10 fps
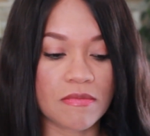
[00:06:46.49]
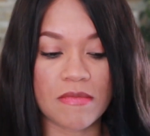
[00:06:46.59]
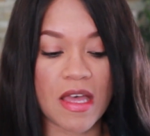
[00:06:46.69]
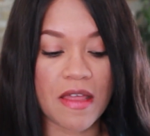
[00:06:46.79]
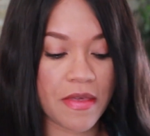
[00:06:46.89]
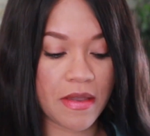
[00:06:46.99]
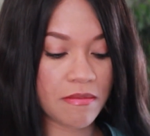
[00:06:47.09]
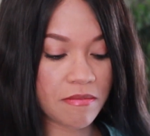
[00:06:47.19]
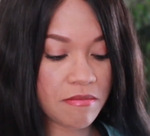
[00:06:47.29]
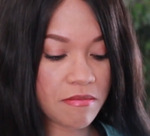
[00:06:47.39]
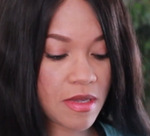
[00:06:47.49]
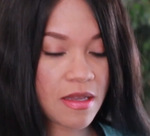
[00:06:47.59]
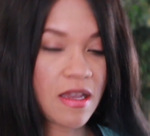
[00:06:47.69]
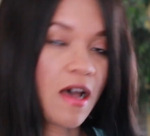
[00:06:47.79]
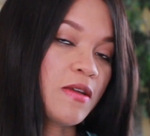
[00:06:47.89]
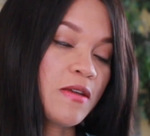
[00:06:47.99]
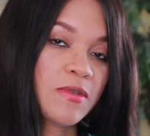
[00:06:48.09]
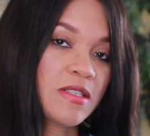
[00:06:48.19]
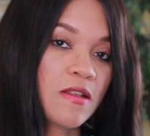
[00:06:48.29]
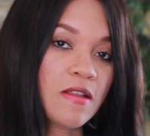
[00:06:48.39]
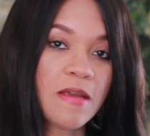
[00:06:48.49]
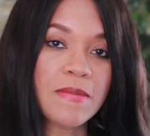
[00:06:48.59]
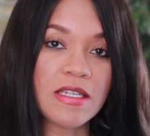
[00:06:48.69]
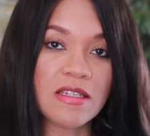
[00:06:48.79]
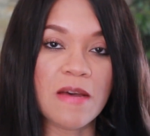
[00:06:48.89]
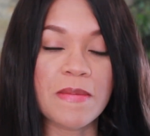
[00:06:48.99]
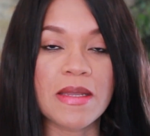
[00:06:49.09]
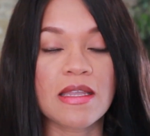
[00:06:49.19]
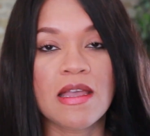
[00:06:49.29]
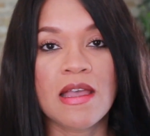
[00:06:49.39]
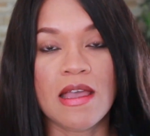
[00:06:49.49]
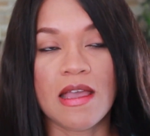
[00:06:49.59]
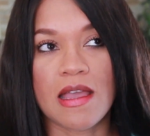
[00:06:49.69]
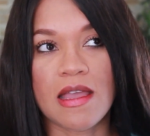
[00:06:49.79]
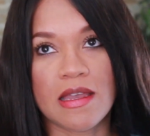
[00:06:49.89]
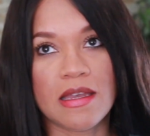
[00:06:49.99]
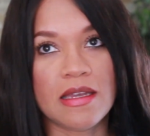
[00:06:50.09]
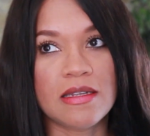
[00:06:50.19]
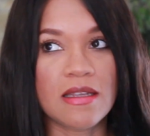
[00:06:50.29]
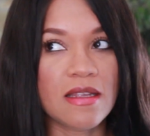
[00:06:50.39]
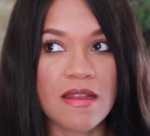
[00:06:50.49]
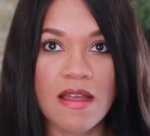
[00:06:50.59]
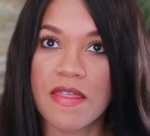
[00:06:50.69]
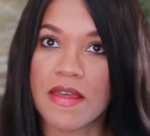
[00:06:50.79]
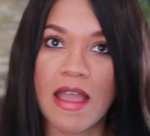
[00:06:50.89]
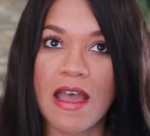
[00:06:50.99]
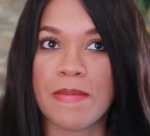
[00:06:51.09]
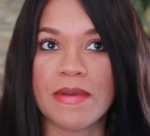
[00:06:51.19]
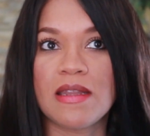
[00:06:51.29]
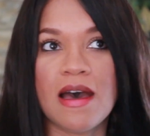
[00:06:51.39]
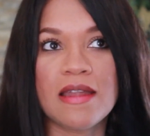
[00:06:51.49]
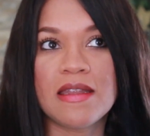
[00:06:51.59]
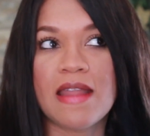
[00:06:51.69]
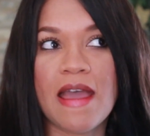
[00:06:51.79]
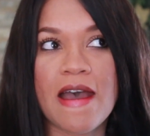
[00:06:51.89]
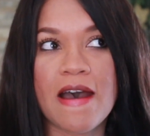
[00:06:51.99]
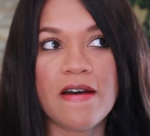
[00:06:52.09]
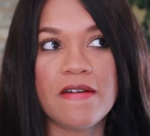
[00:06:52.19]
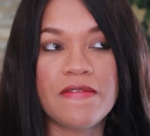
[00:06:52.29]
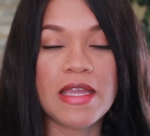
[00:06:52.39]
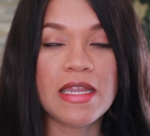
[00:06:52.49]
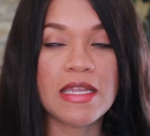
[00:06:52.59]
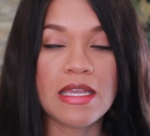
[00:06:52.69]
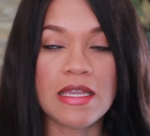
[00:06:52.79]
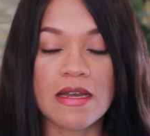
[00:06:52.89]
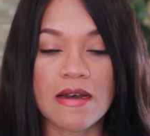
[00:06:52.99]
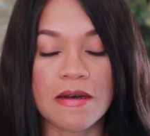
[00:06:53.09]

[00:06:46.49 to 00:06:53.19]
nothing. It was still an empty stomach, and nothing happened. I didn't have any